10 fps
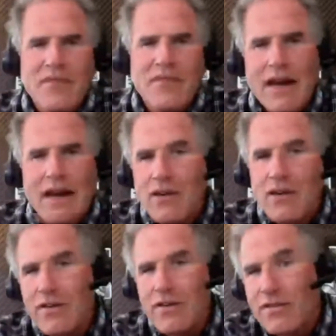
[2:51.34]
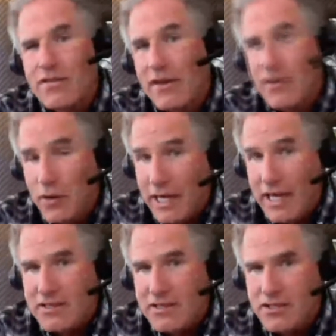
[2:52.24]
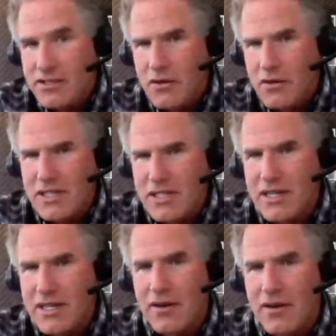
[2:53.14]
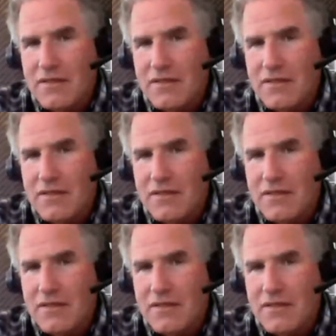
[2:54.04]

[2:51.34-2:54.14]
I don't know if, if that fully answered your question or